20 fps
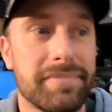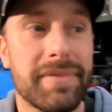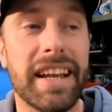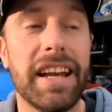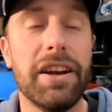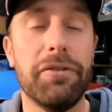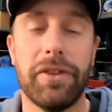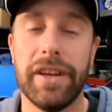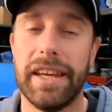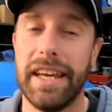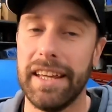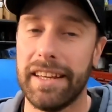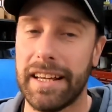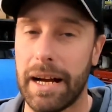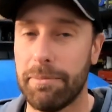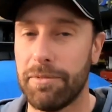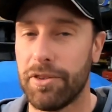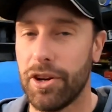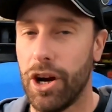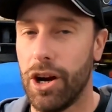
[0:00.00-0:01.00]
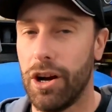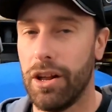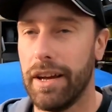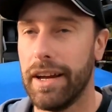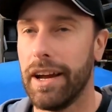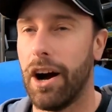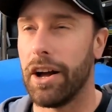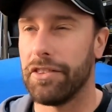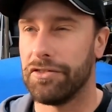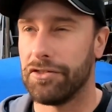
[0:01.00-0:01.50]
If the kid comes
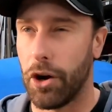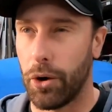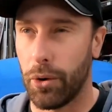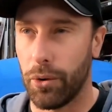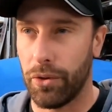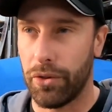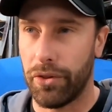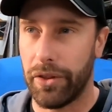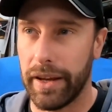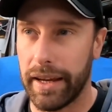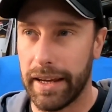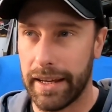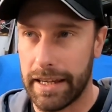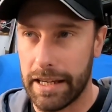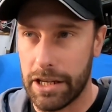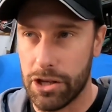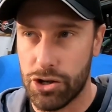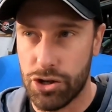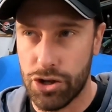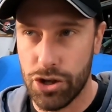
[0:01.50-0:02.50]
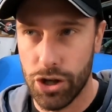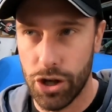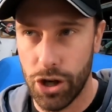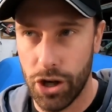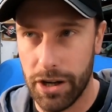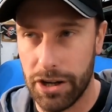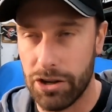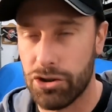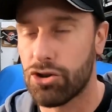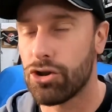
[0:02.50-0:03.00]
early, I don't think he
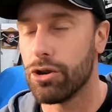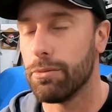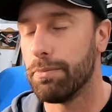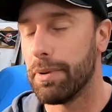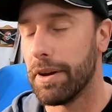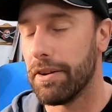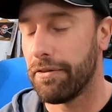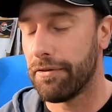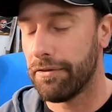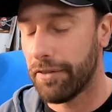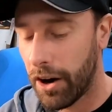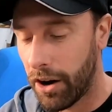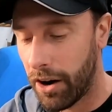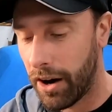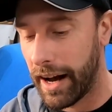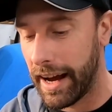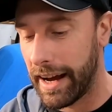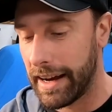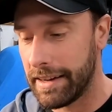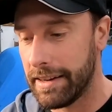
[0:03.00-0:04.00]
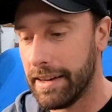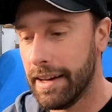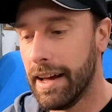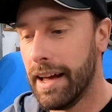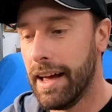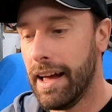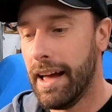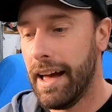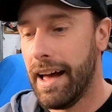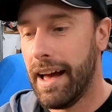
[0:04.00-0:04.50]
should. It should be fine.
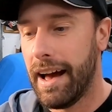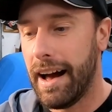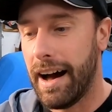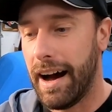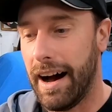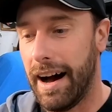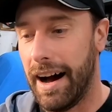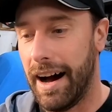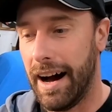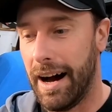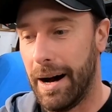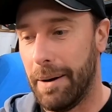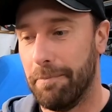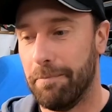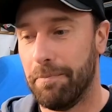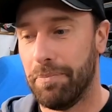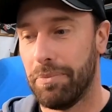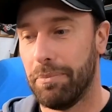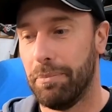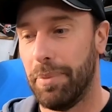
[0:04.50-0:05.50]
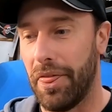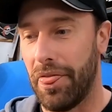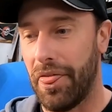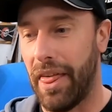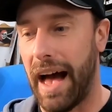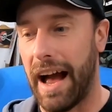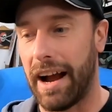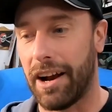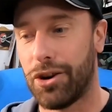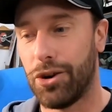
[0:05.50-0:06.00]
But
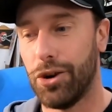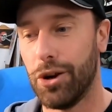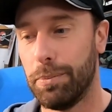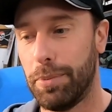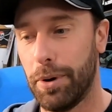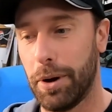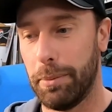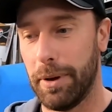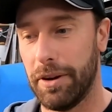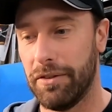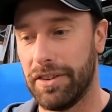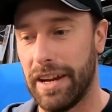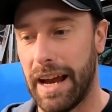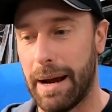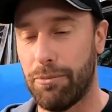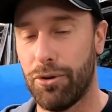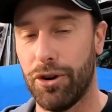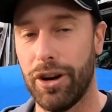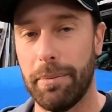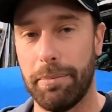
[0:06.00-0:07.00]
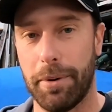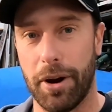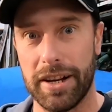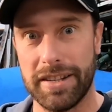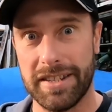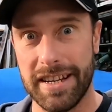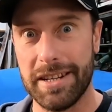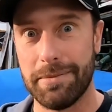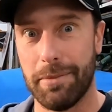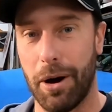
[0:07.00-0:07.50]
that could put a bit of a damper on it. But I
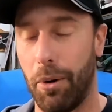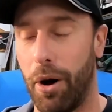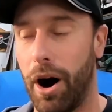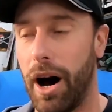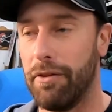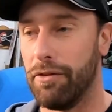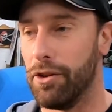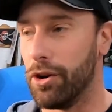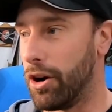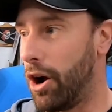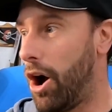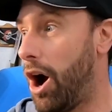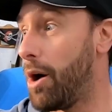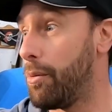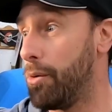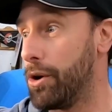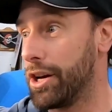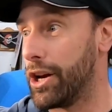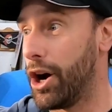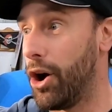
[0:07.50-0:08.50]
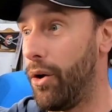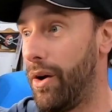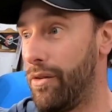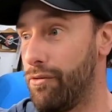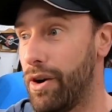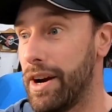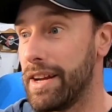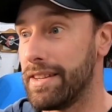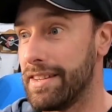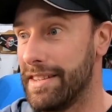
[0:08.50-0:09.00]
said to my wife, look, I want to go and
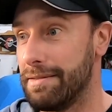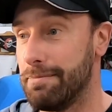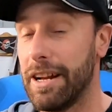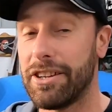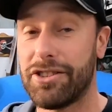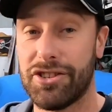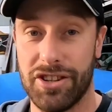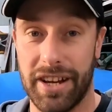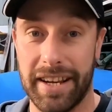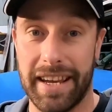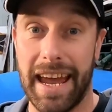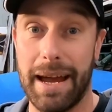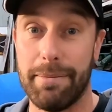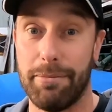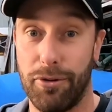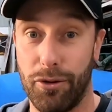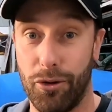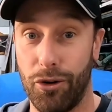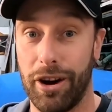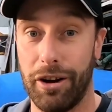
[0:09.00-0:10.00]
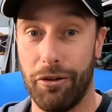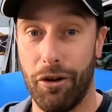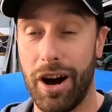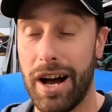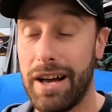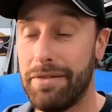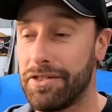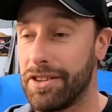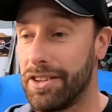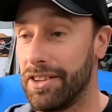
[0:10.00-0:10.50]
race as much as I can before he
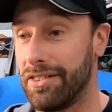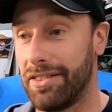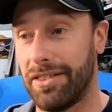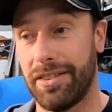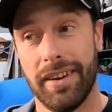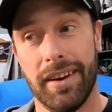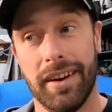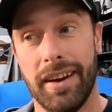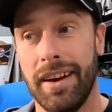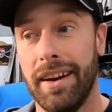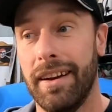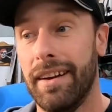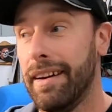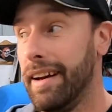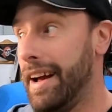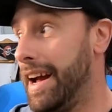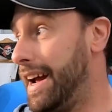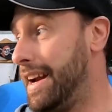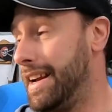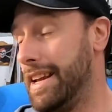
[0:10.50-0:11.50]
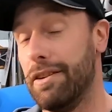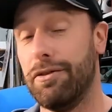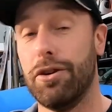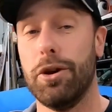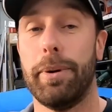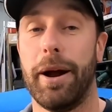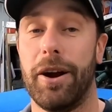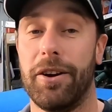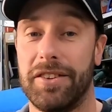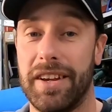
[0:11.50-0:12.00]
arrives, because any of you
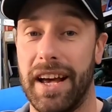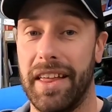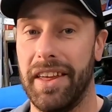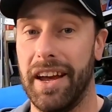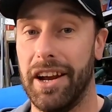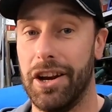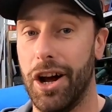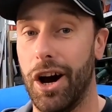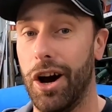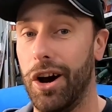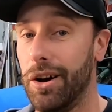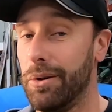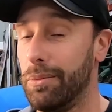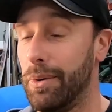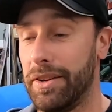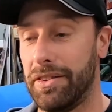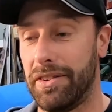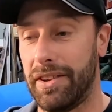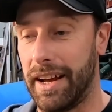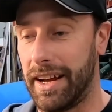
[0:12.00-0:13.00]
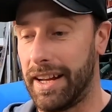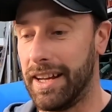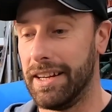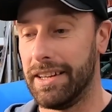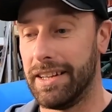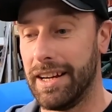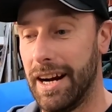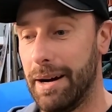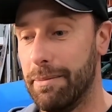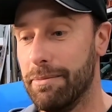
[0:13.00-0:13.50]
parents out there know, once that kid
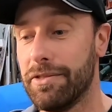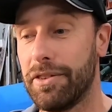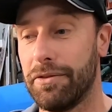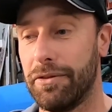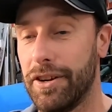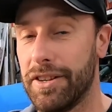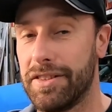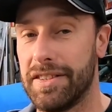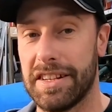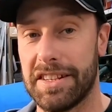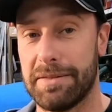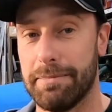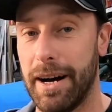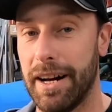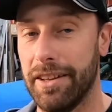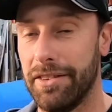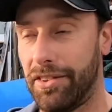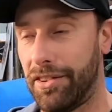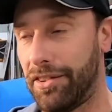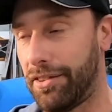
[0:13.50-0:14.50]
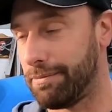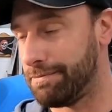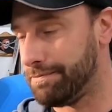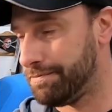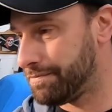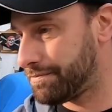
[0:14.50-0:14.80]
comes, the first 6 months,